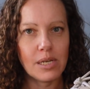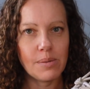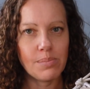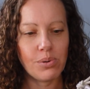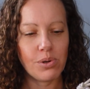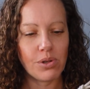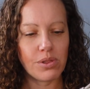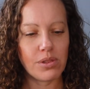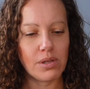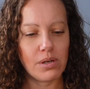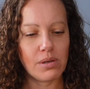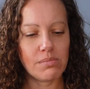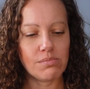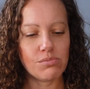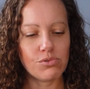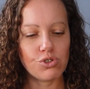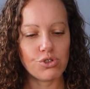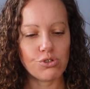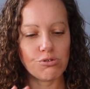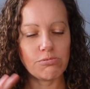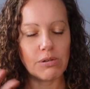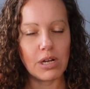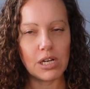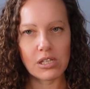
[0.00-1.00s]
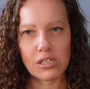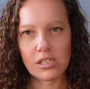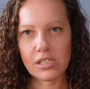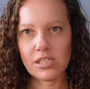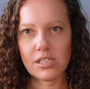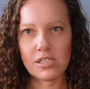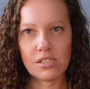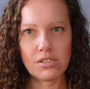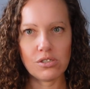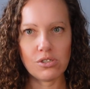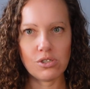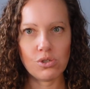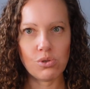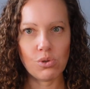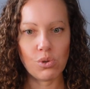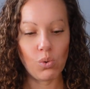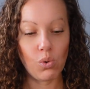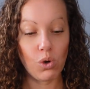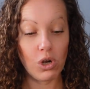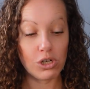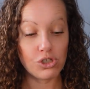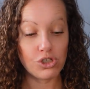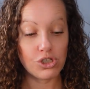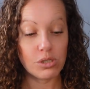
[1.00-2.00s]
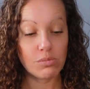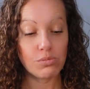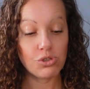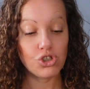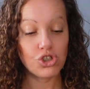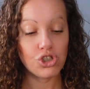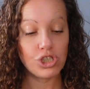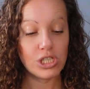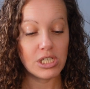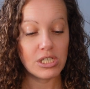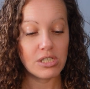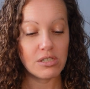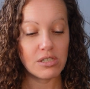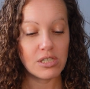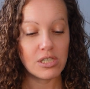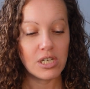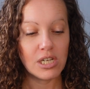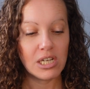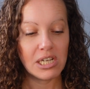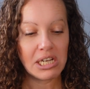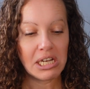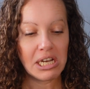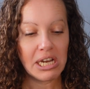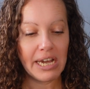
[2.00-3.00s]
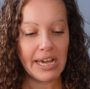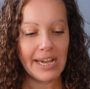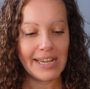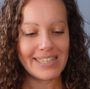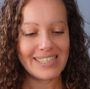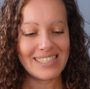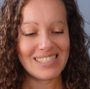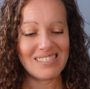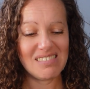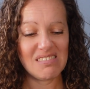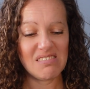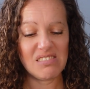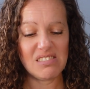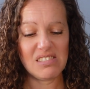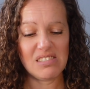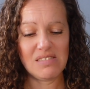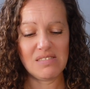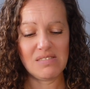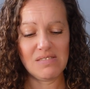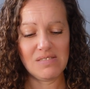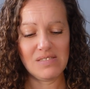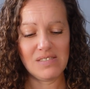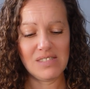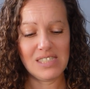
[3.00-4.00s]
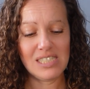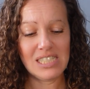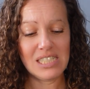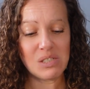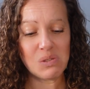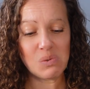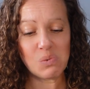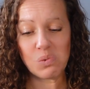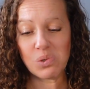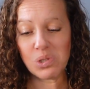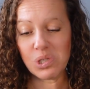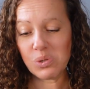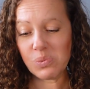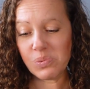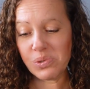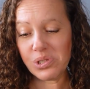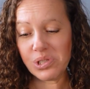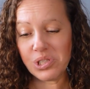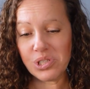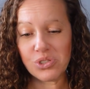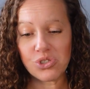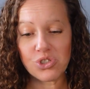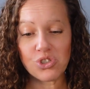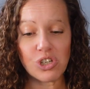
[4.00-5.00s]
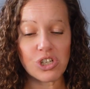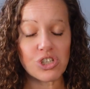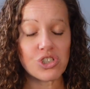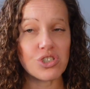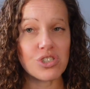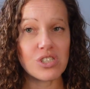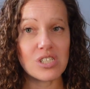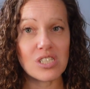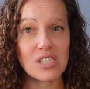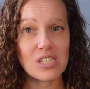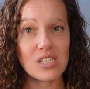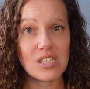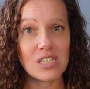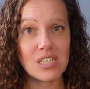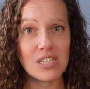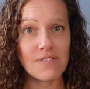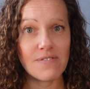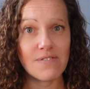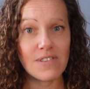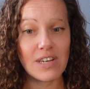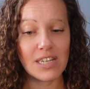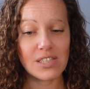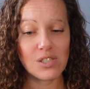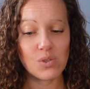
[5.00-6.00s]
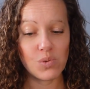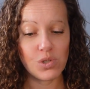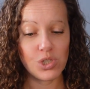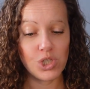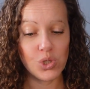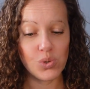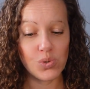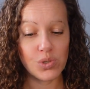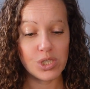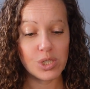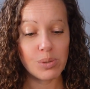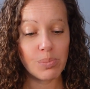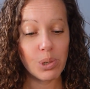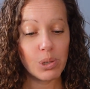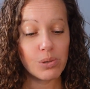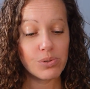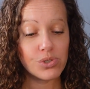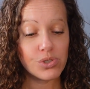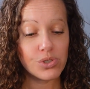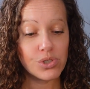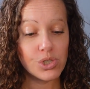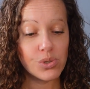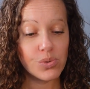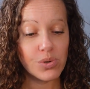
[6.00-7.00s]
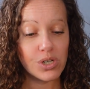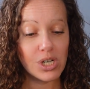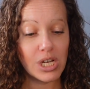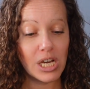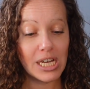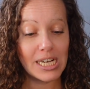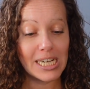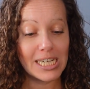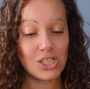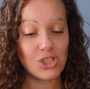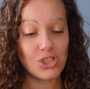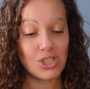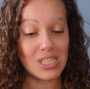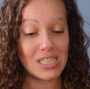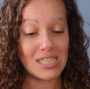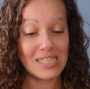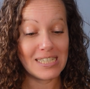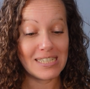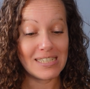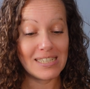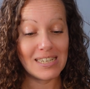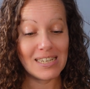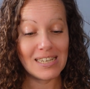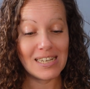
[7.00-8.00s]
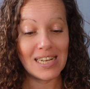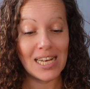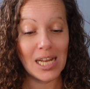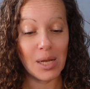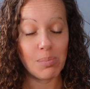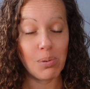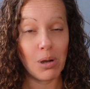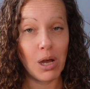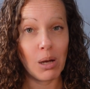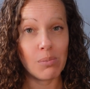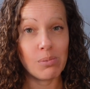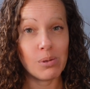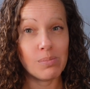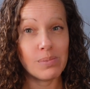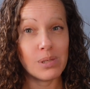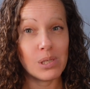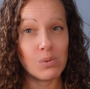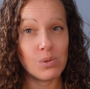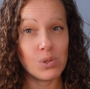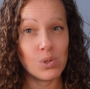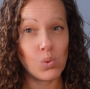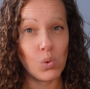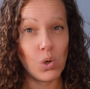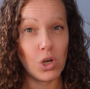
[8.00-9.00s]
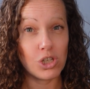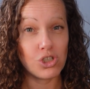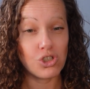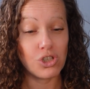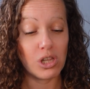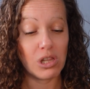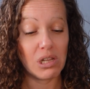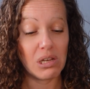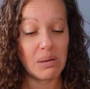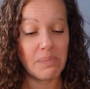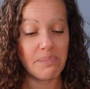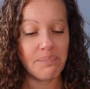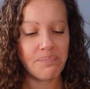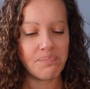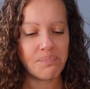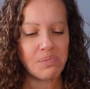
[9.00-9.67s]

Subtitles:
I put them directly into the washing machine. I didn't really read the instructions to see if that's what you were supposed to do or not. I just did it, and I probably was washing them